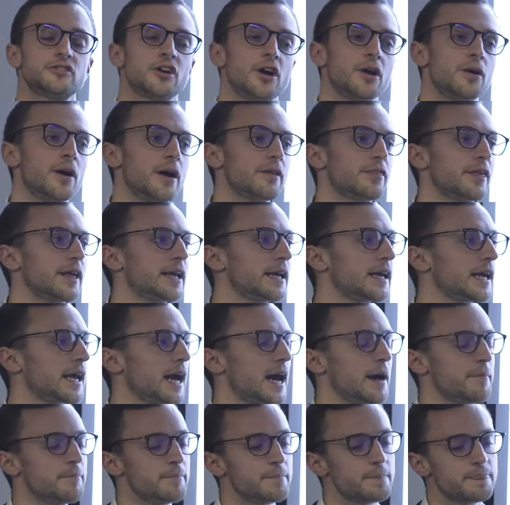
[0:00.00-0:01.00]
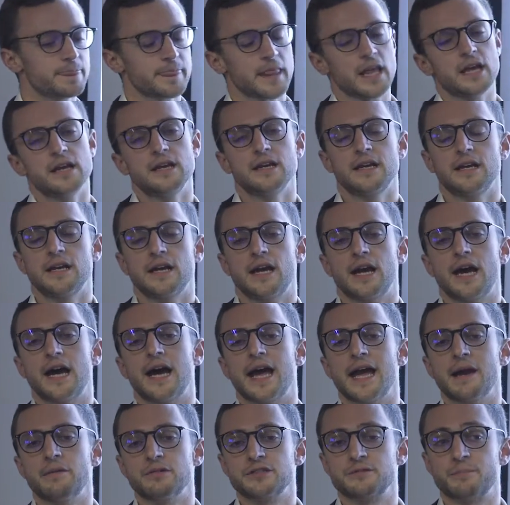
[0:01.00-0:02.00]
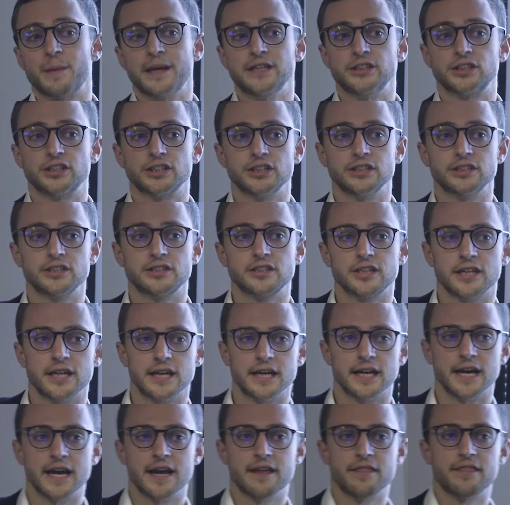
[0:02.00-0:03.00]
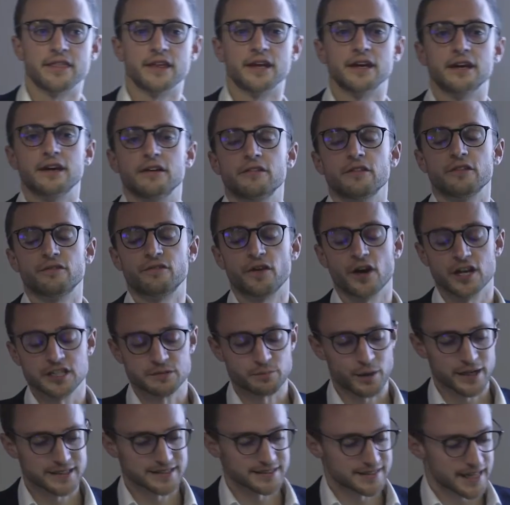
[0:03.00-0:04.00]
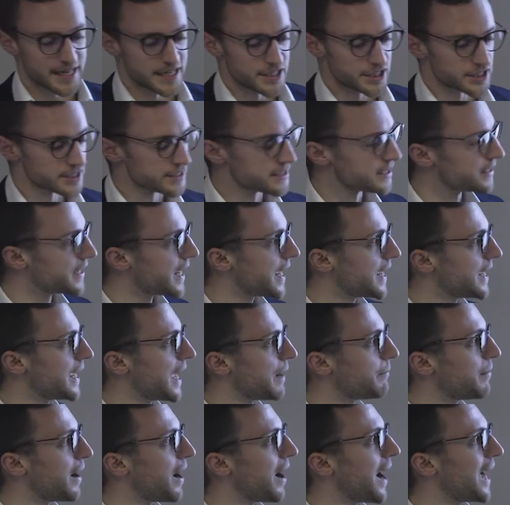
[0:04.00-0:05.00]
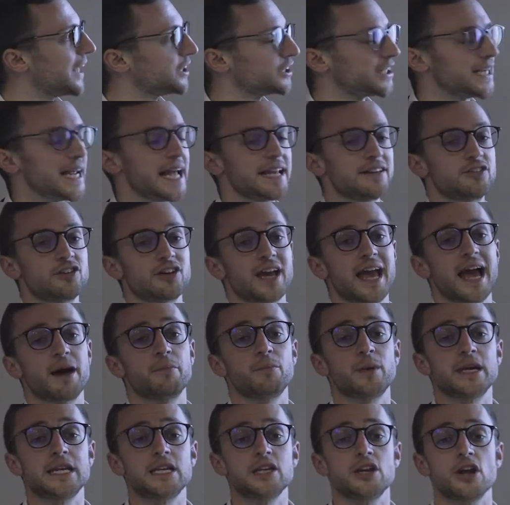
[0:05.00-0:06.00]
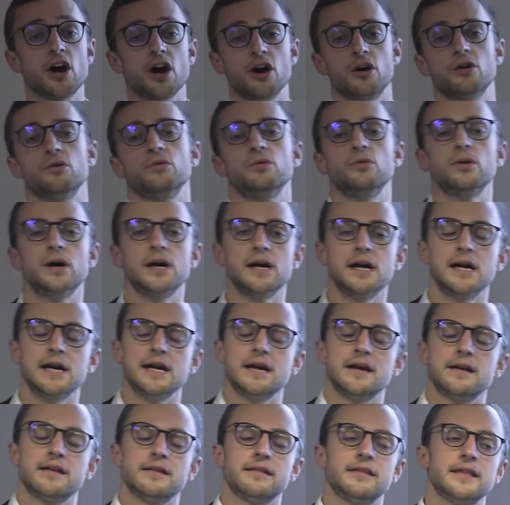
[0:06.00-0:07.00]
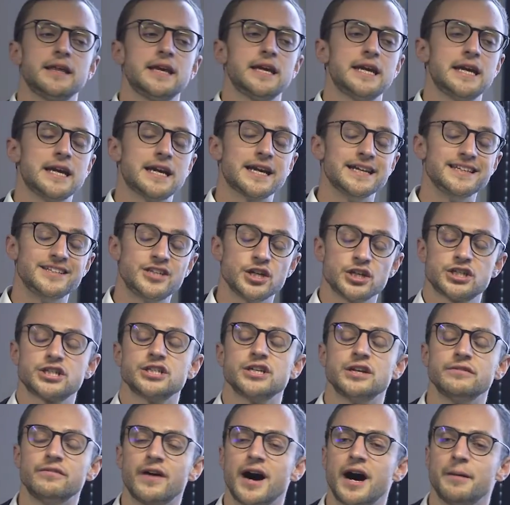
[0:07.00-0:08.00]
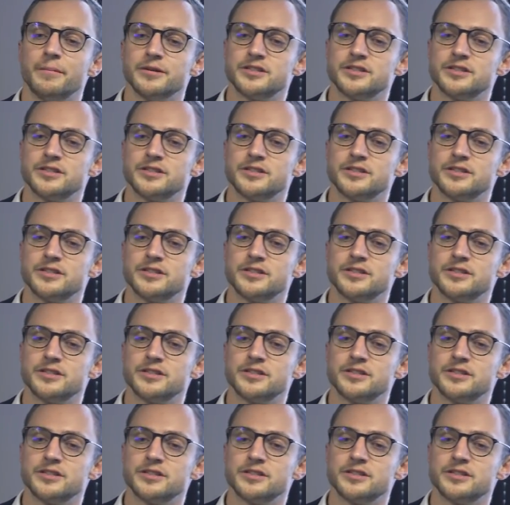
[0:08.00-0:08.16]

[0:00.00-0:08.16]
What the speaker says: So I think it was mentioned in the first presentation today about actually can we know the condition of our